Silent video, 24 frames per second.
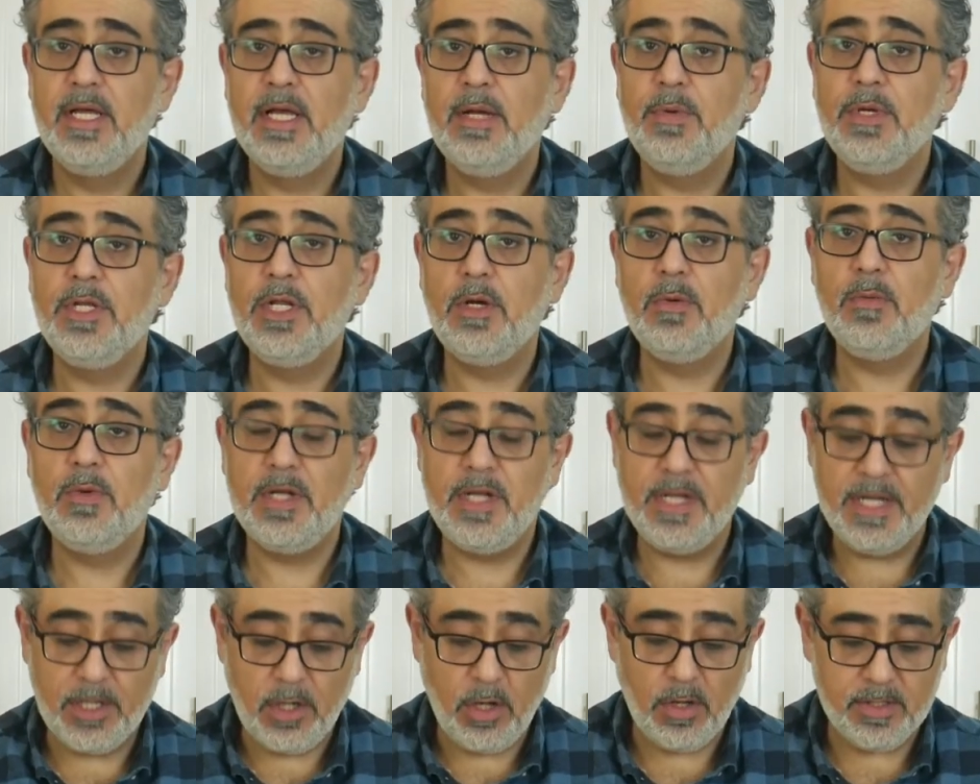We don't want
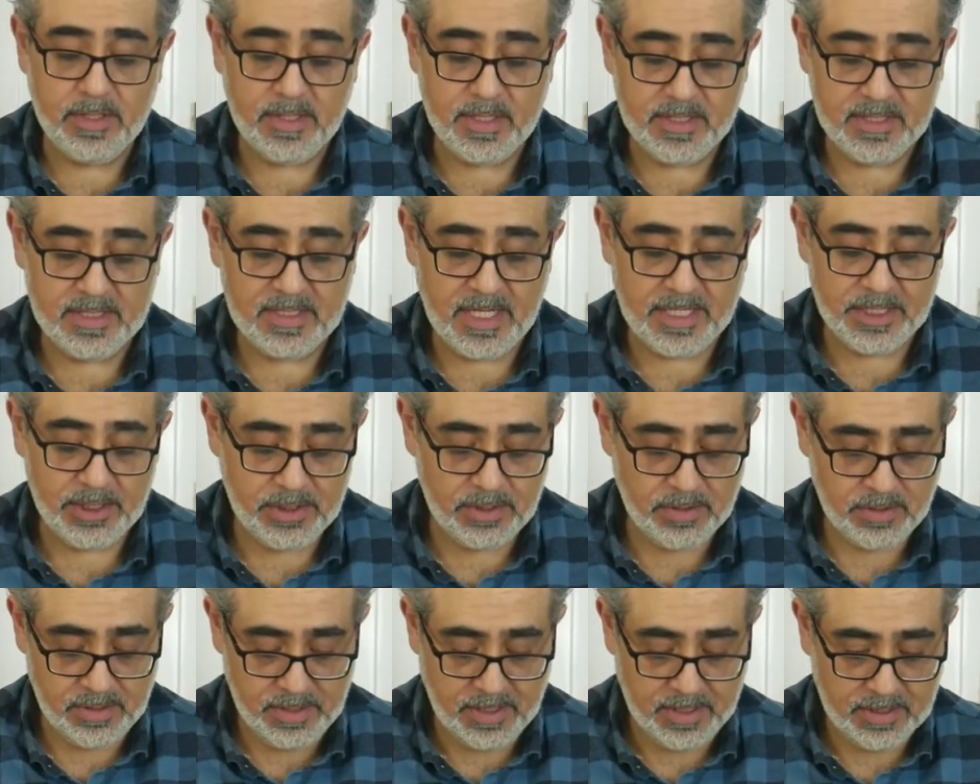any
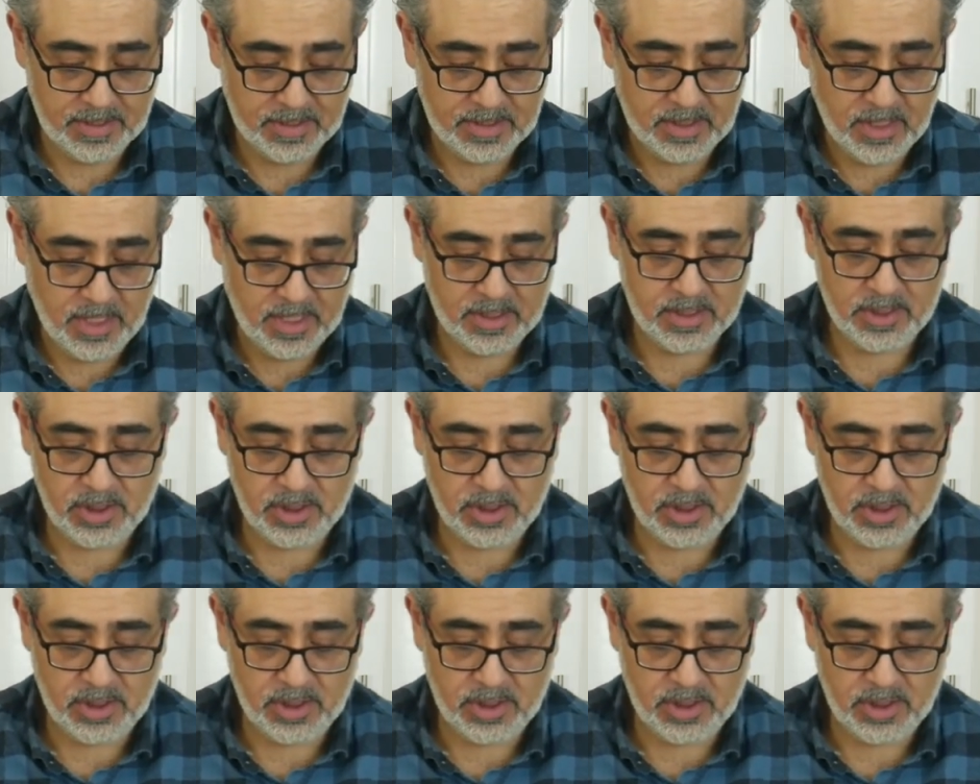condensation on the inside.